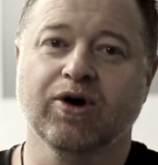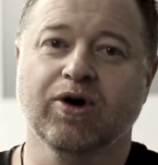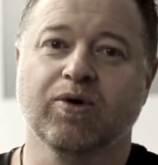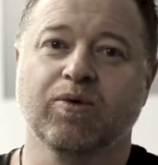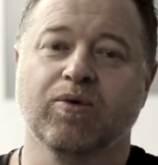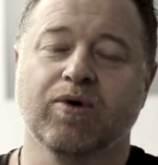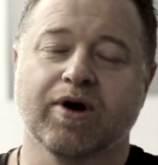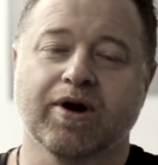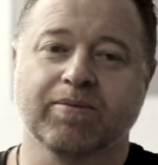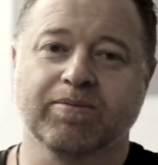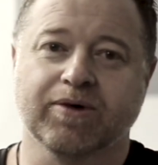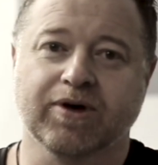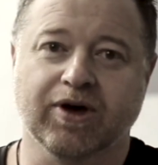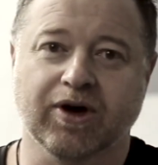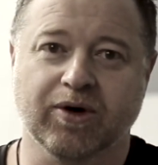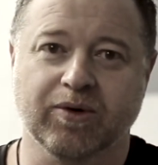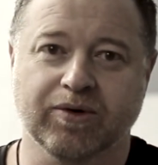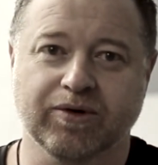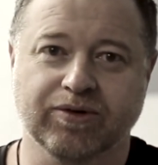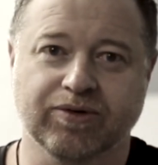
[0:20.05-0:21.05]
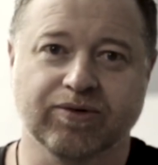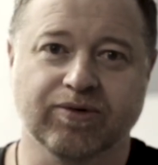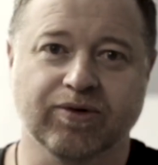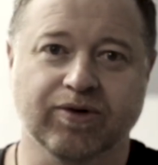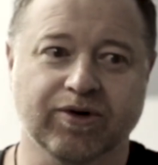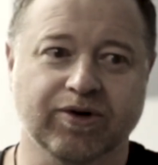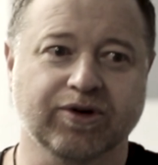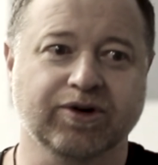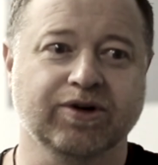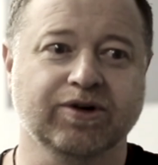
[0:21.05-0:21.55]
or what I'm going
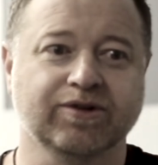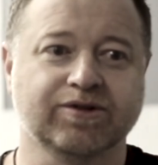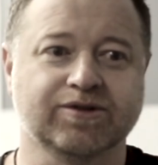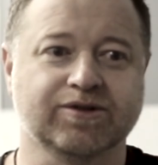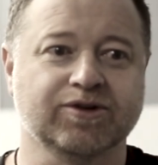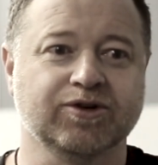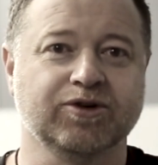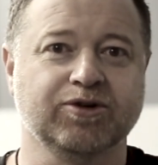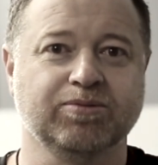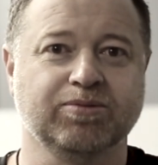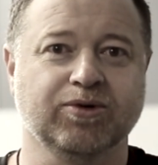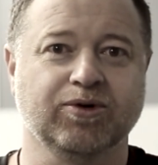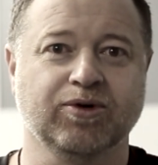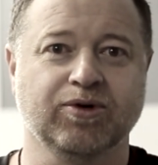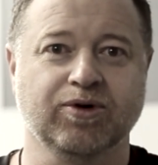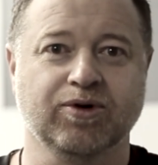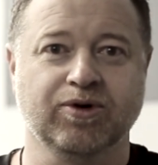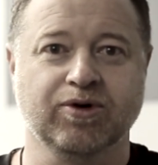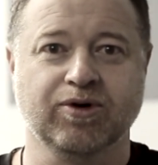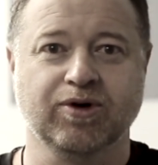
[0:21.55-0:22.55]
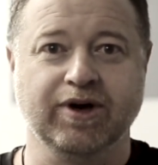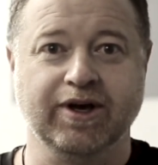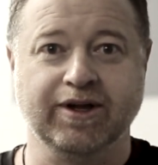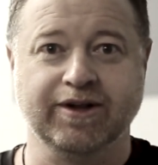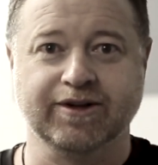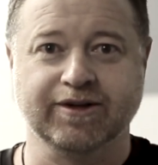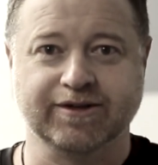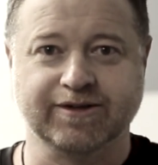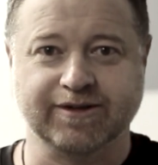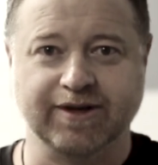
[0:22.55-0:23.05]
through on YouTube or
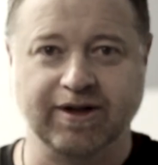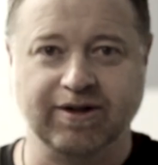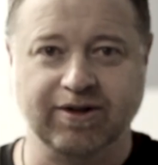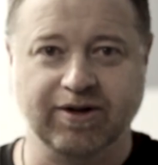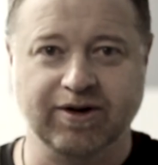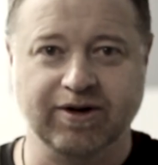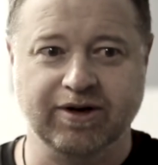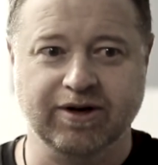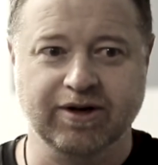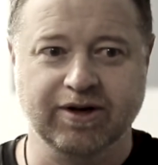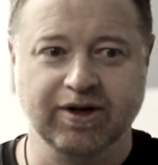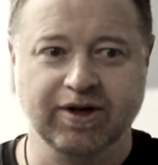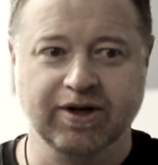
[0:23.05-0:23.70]
in the salon.